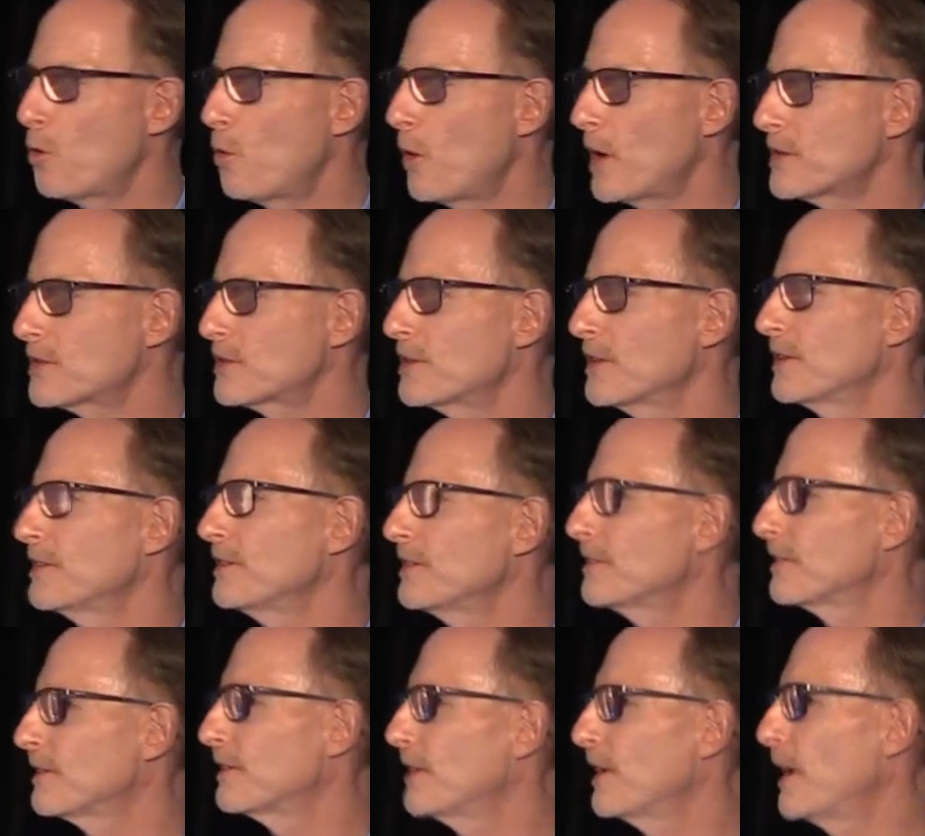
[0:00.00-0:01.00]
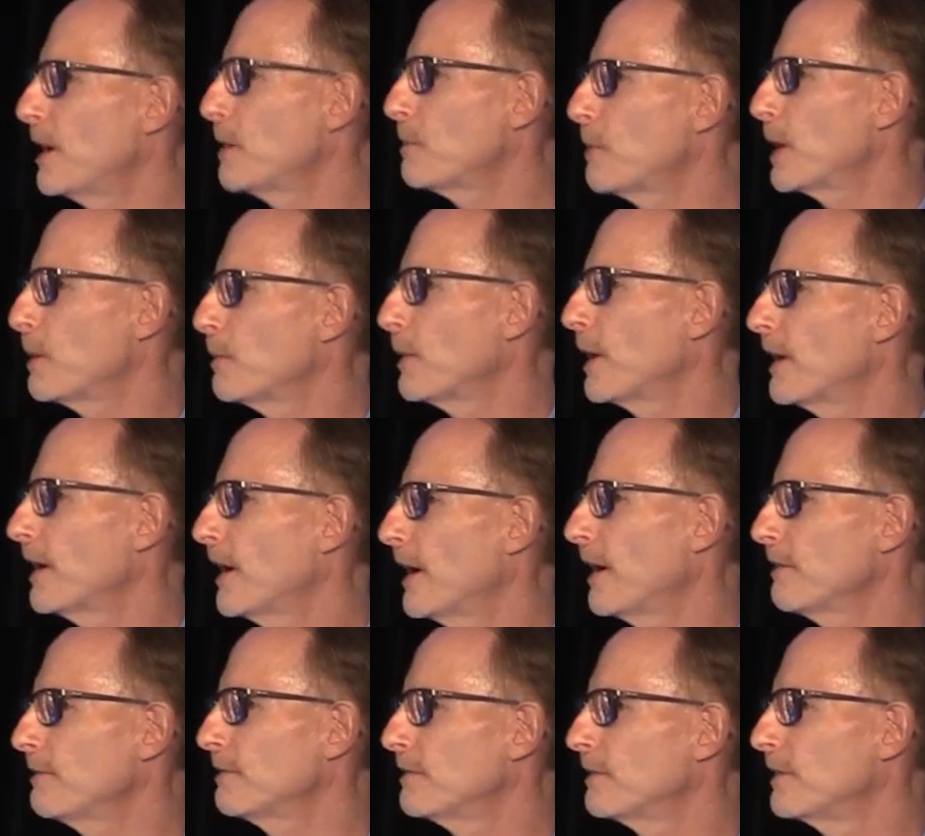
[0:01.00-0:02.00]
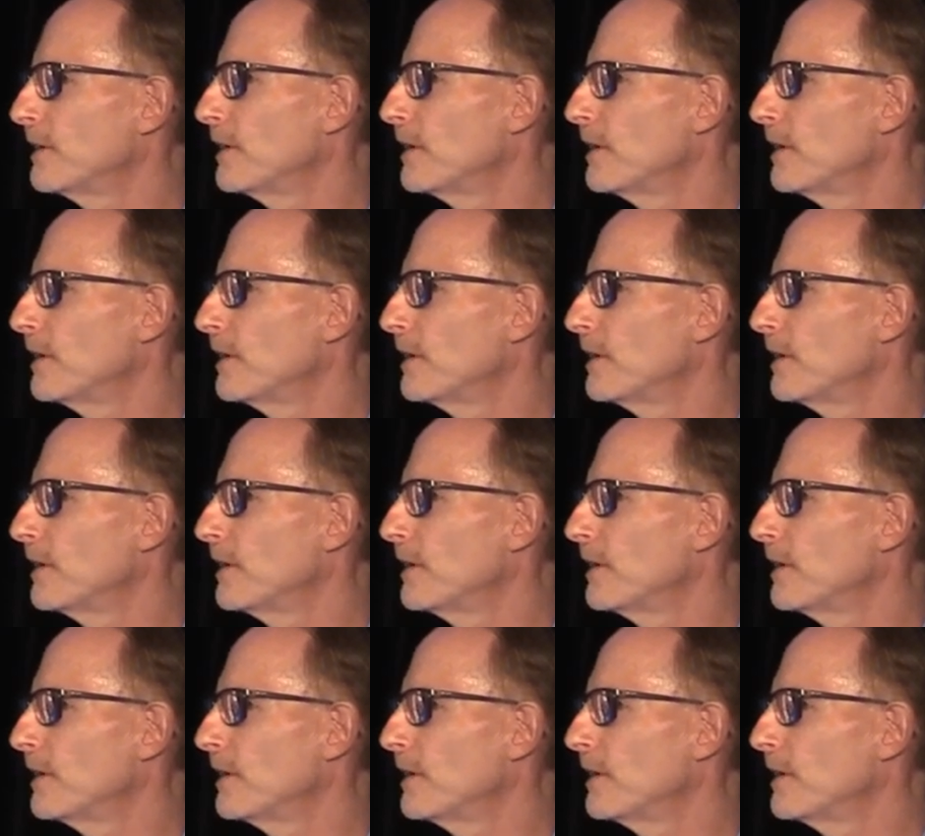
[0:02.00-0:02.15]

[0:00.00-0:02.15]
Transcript: questions that anybody might have.